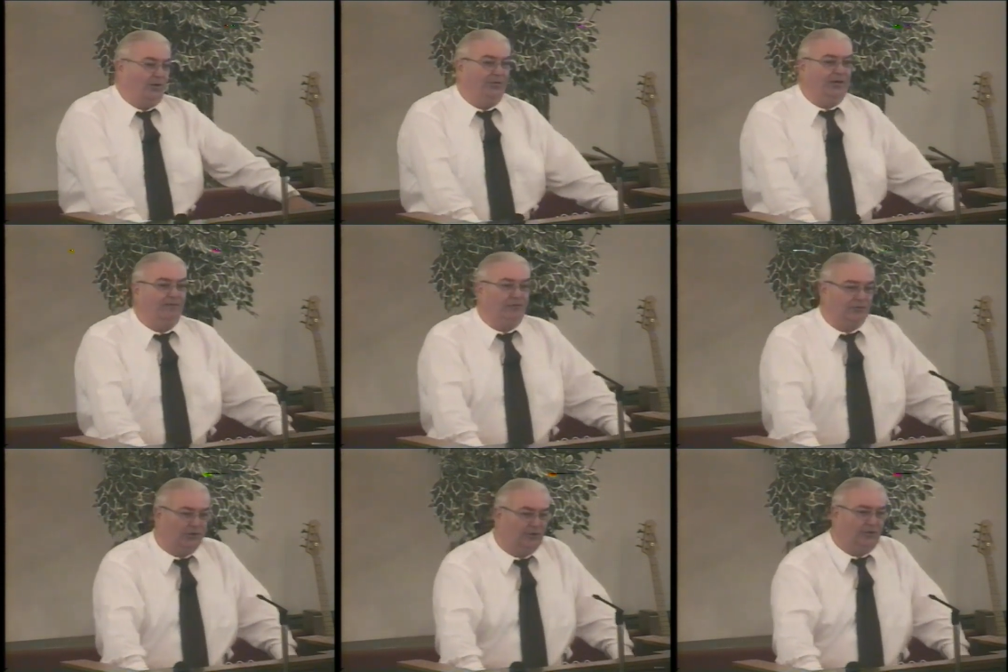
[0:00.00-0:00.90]
one thing for
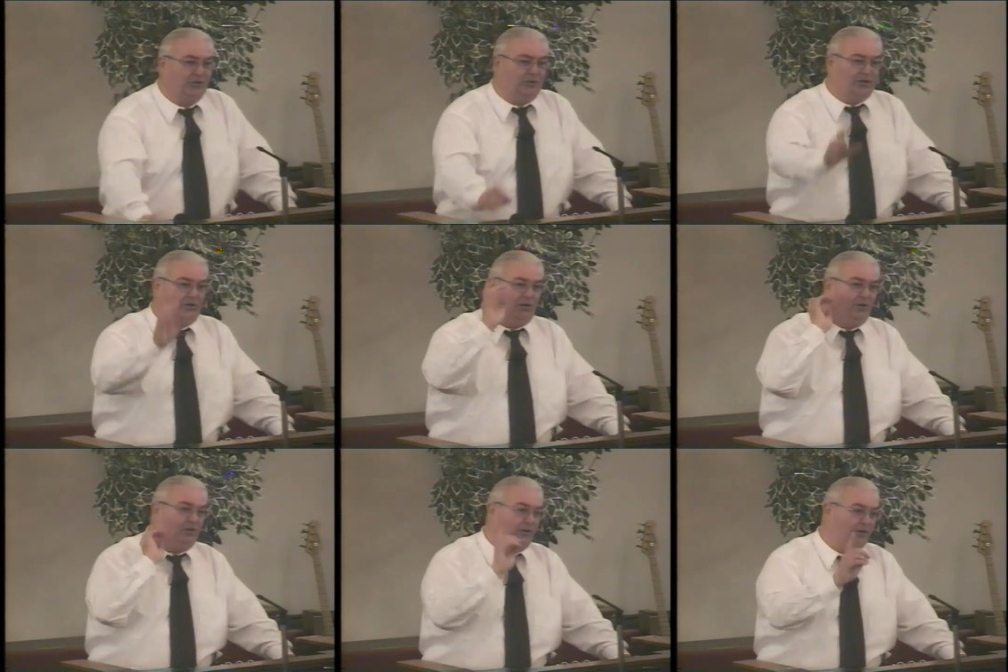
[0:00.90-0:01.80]
sure that you can
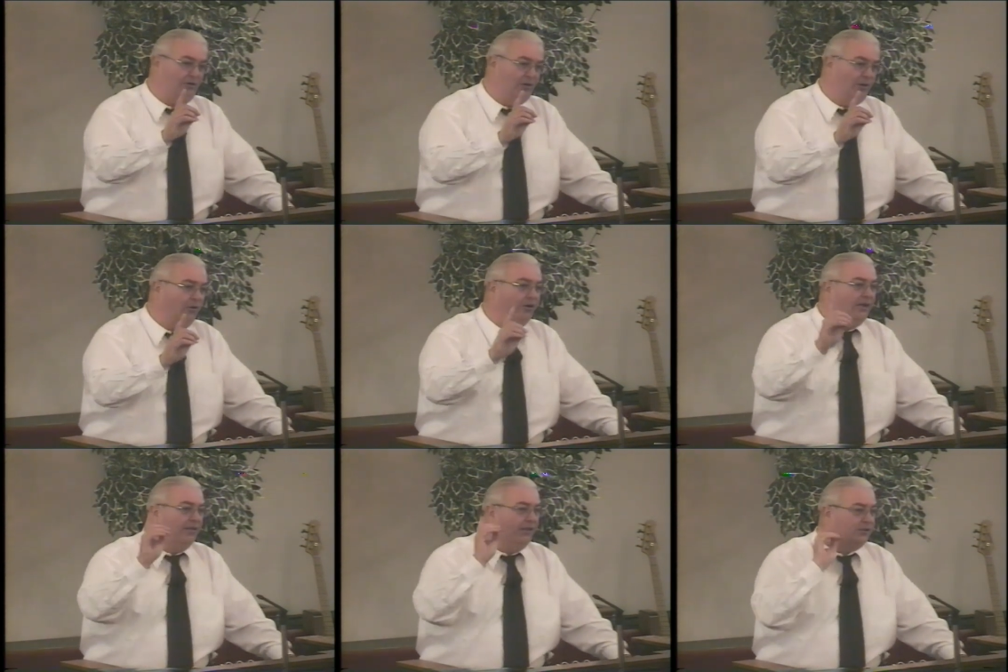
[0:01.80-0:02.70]
know. You can know
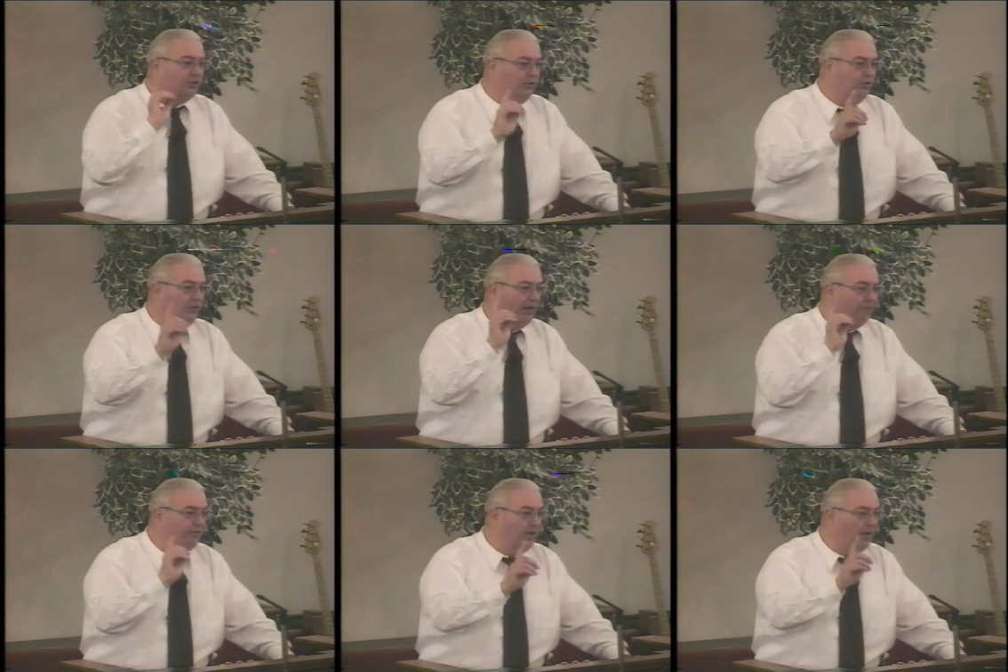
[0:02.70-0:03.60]
that you
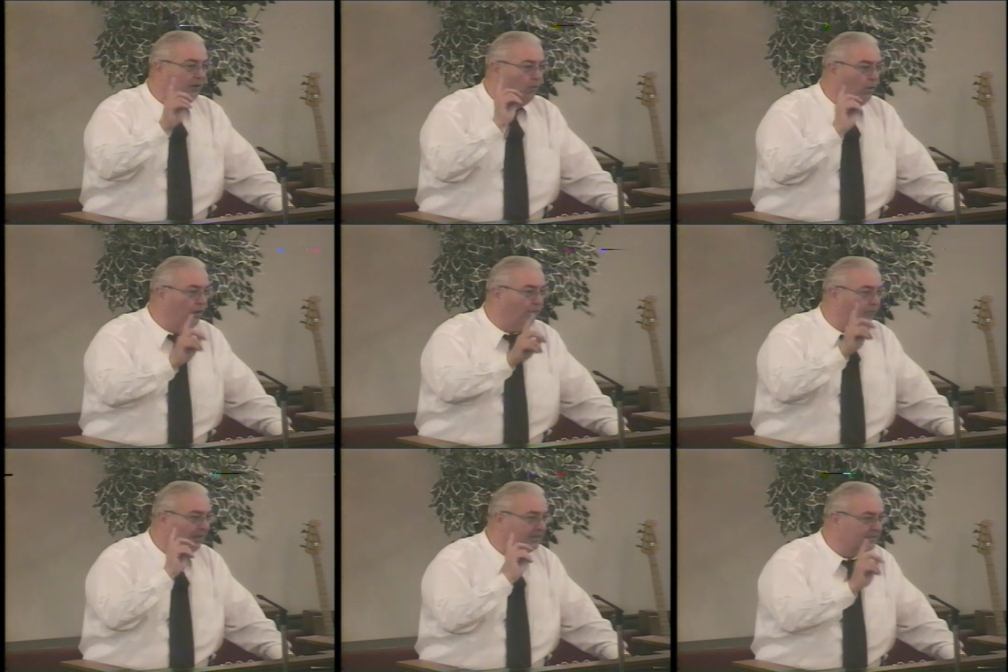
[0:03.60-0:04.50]
have not
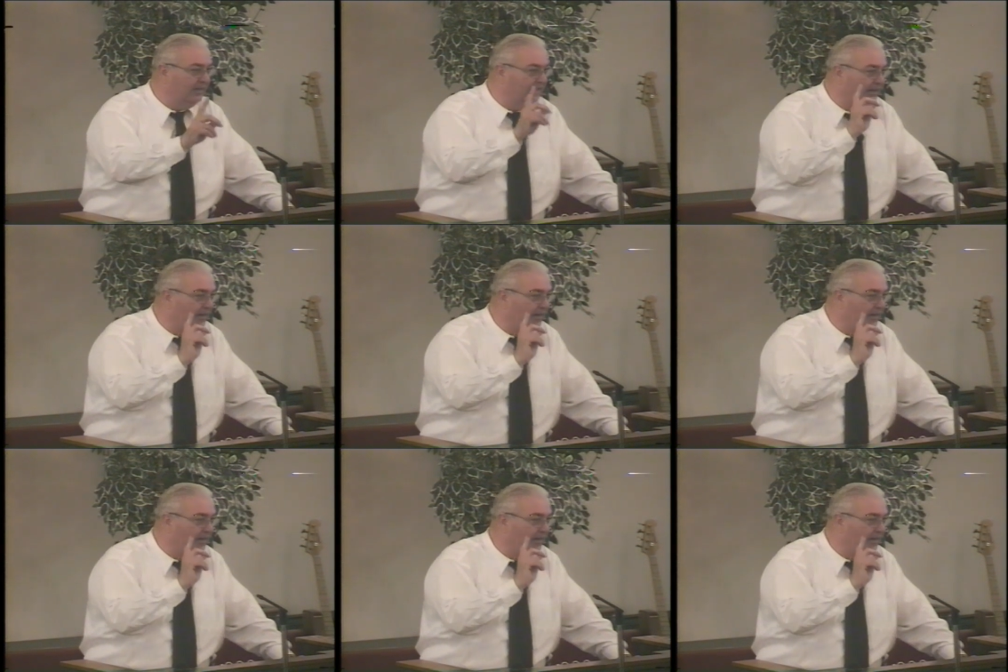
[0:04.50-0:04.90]
willfully sinned